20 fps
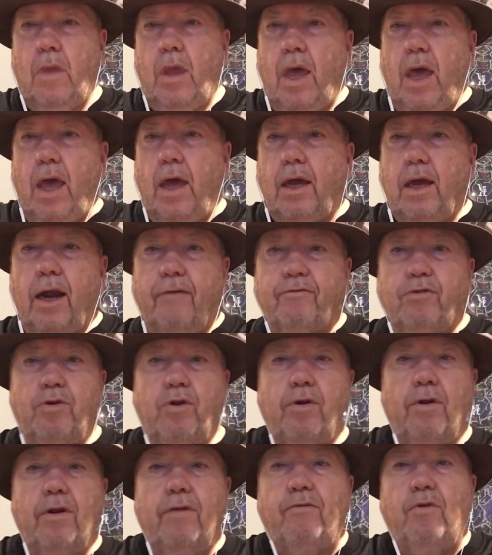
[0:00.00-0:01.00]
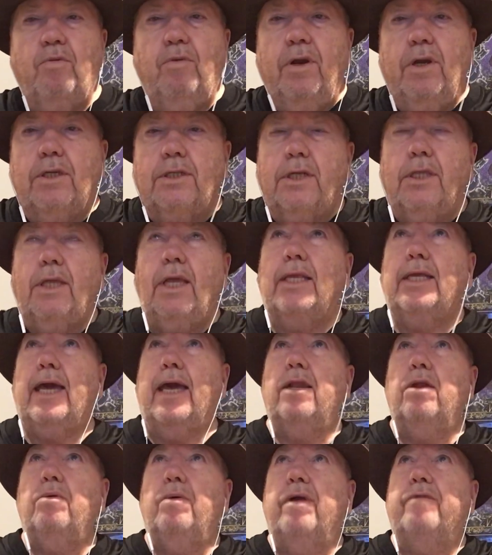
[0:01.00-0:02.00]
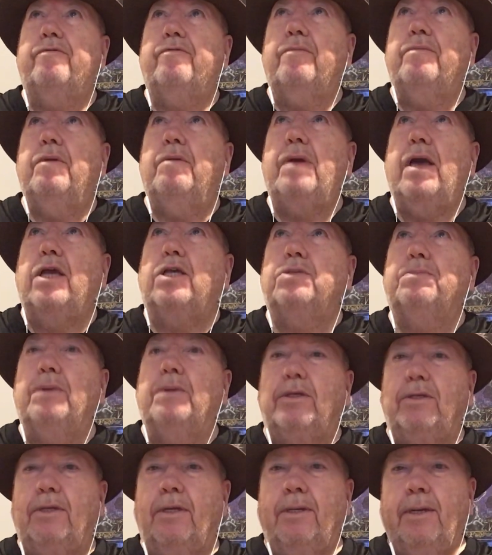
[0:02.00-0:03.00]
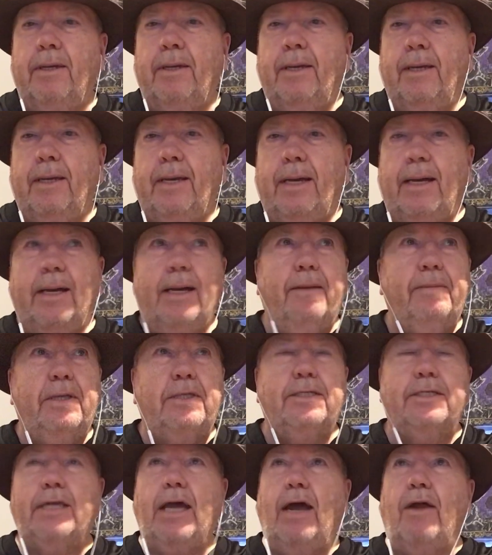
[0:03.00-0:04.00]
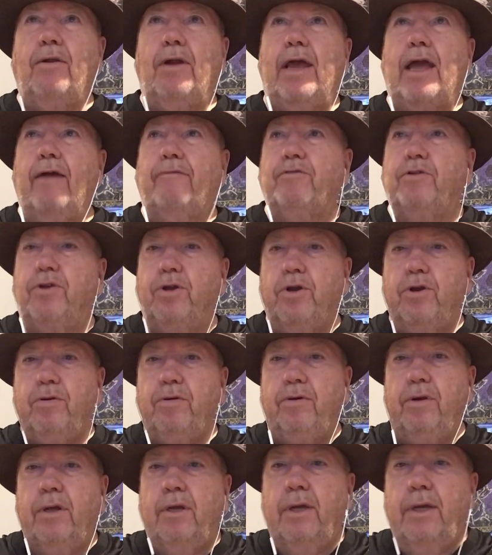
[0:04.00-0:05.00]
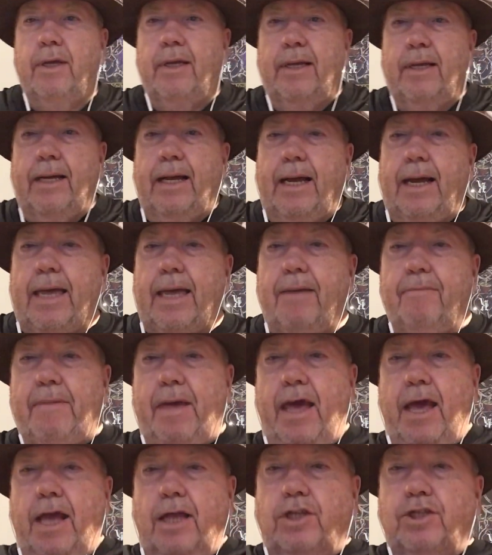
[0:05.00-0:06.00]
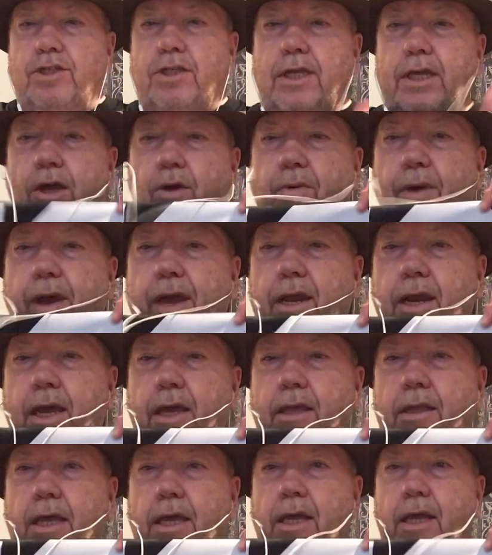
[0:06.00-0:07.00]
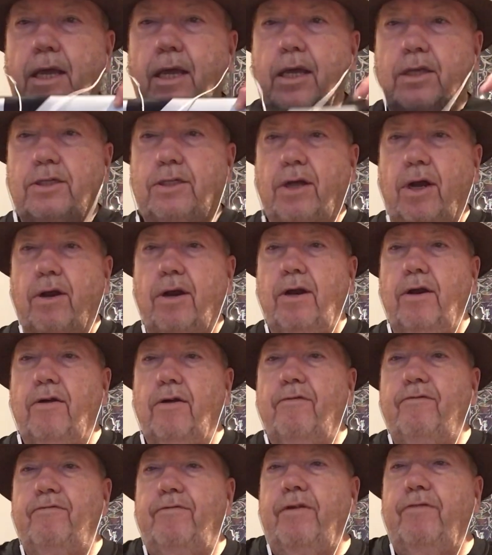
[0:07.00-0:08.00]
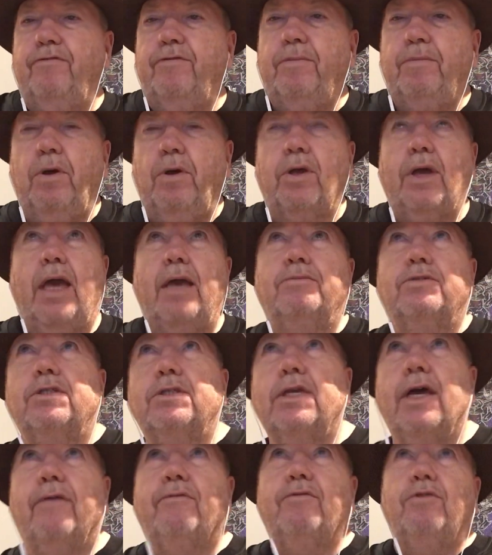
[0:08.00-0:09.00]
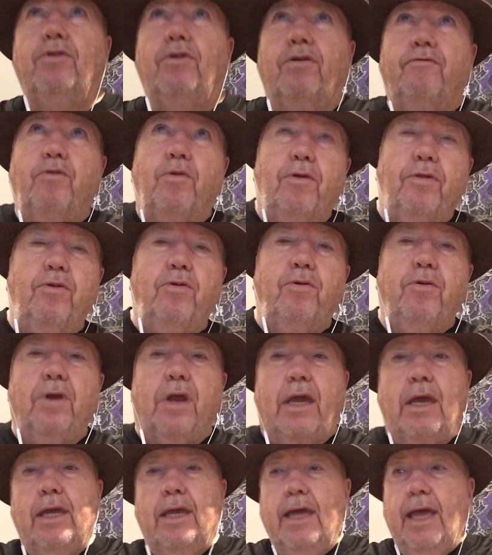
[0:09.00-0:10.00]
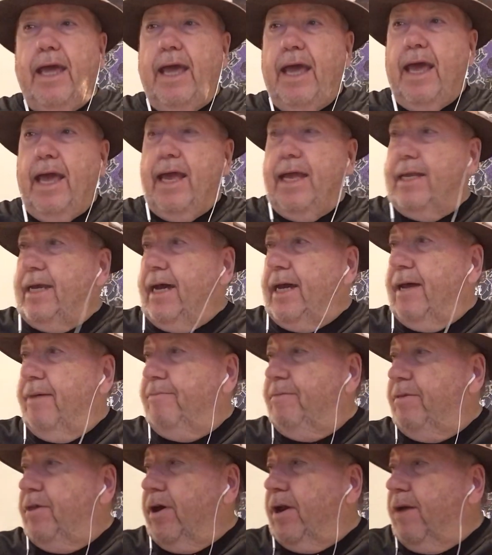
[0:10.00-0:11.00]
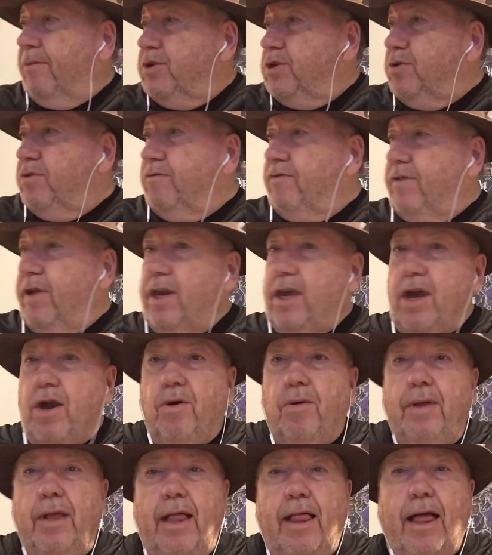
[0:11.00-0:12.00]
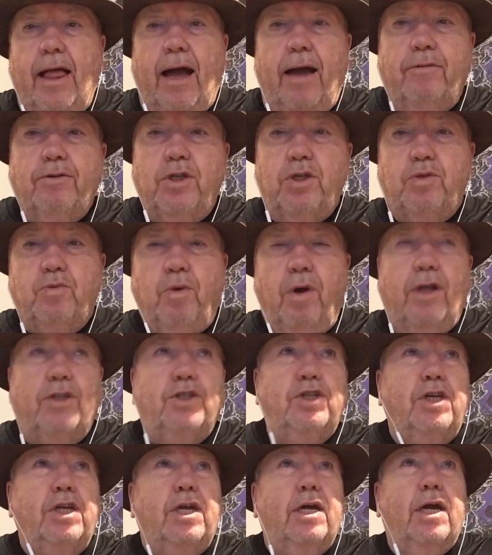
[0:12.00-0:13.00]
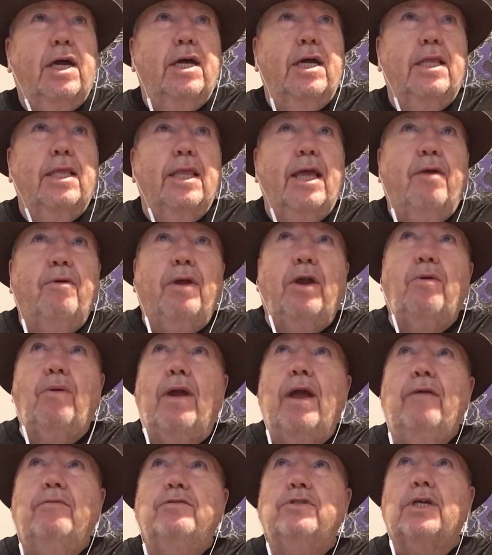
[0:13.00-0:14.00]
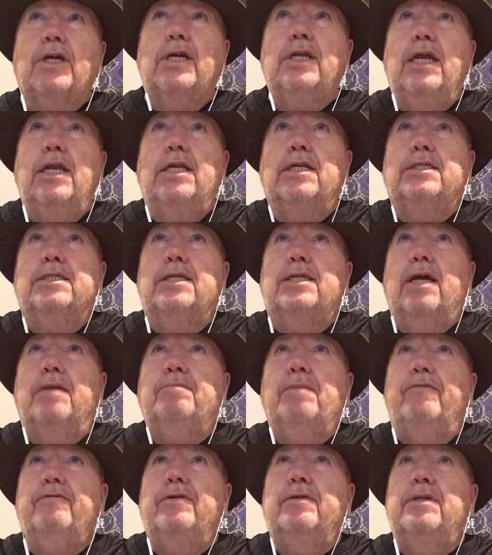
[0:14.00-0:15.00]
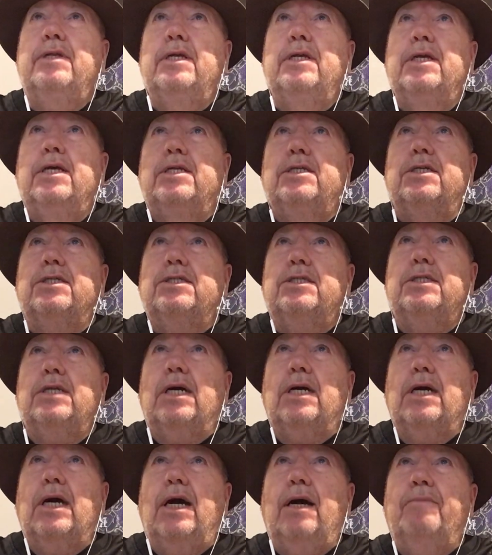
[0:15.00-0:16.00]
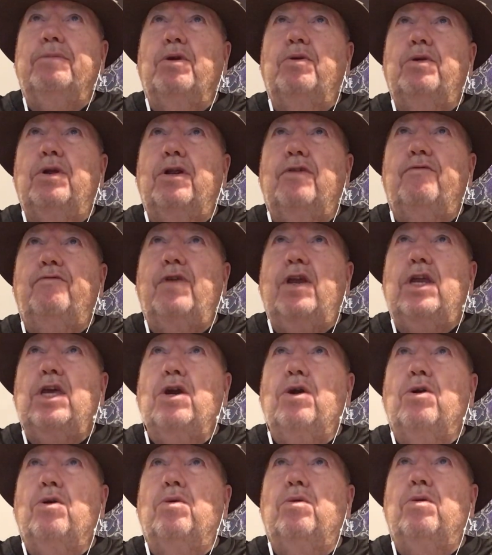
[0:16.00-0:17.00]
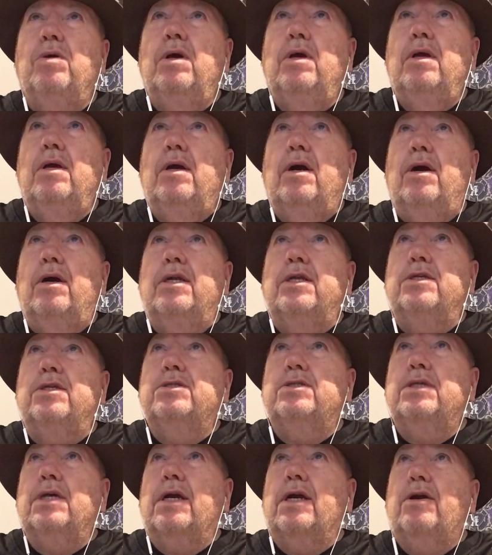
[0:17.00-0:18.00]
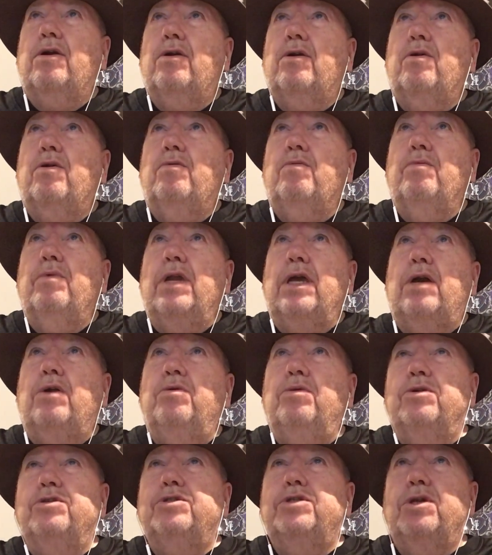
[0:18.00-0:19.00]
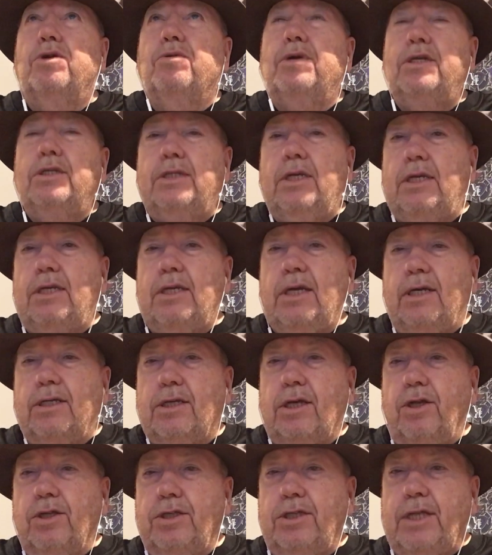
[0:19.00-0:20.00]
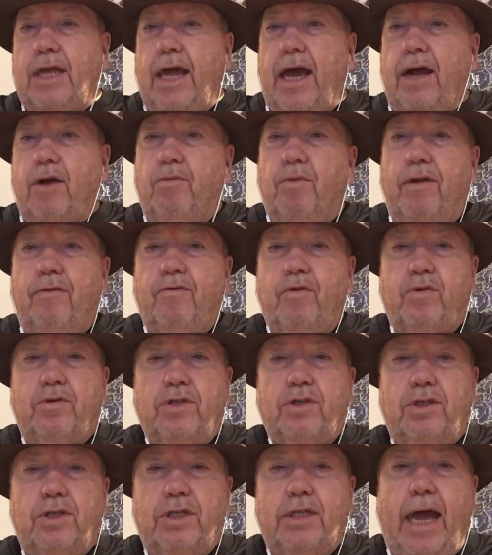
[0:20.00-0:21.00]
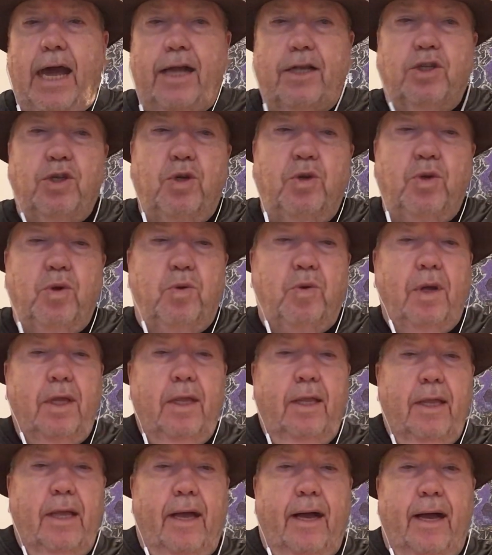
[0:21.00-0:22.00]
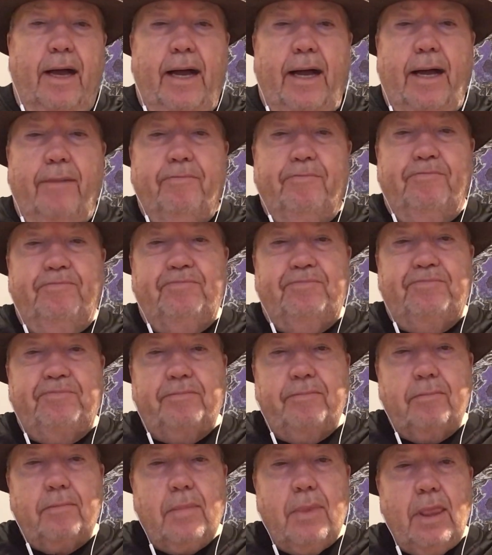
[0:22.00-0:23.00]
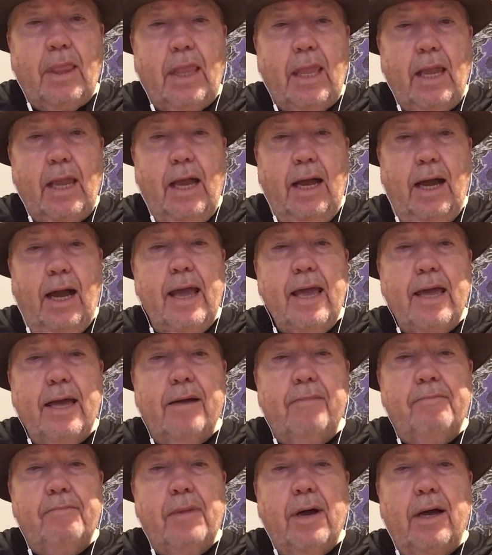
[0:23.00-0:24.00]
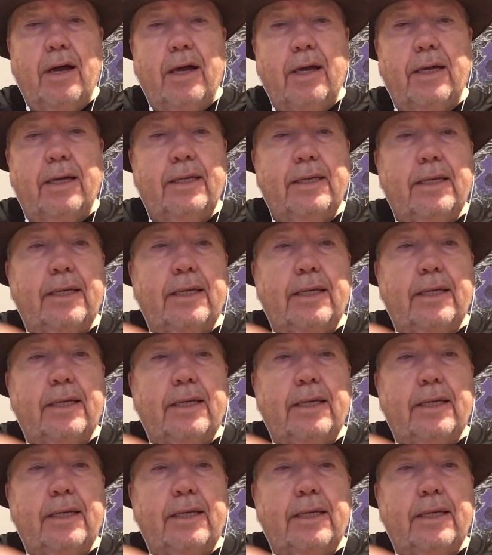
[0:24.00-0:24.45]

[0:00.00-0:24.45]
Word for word: Hey, good afternoon, everyone. It's Glen Kellaway from the basement. Um, it's Saturday afternoon. I am anxiously awaiting the uh, start of the football games this afternoon at 4.30 and uh, thought I would do a video. I was just watching uh, Larry Graves, the Canadian stud muffin, just uh, uploaded a video on his uh, really cool series he does called Stack 1 versus Stack 2. Um, I am uh,